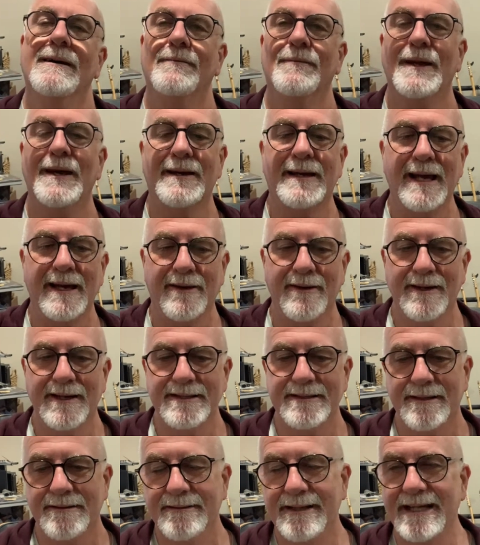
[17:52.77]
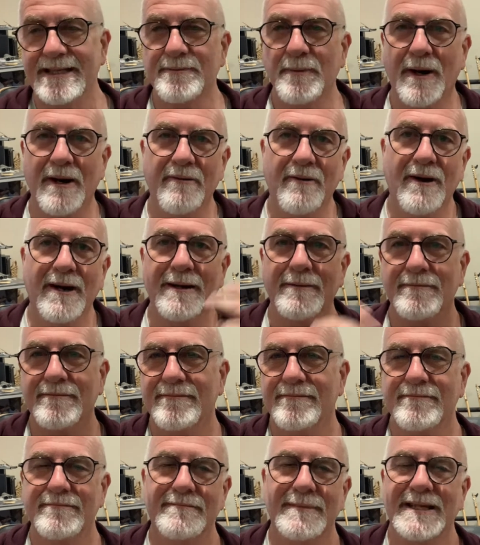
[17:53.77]
Okay, guys, that's my
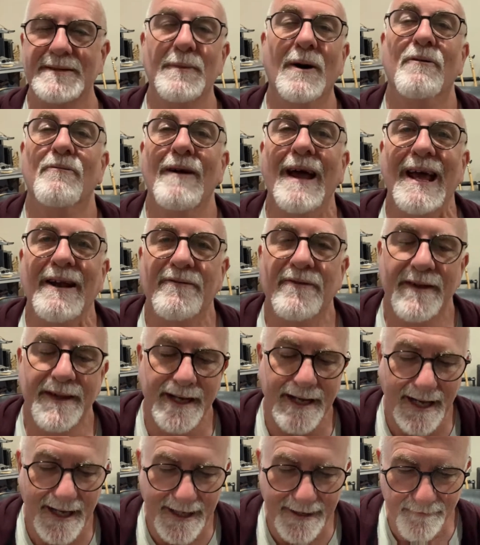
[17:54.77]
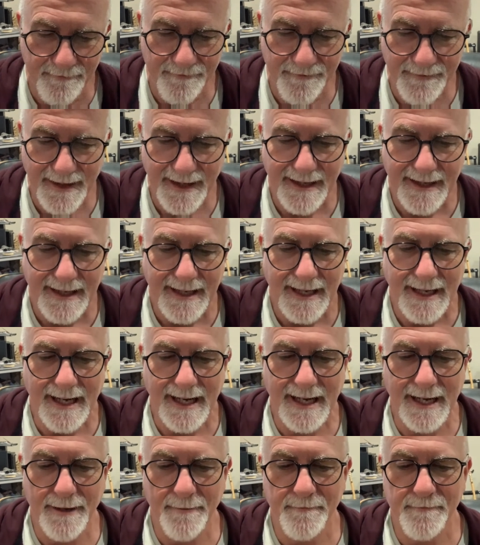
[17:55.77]
rant for the day.
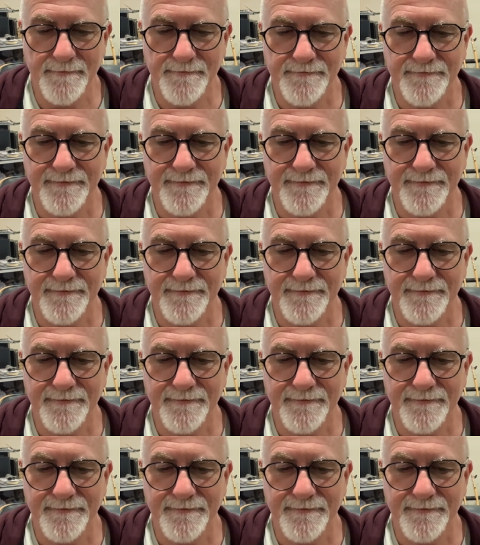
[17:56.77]
Some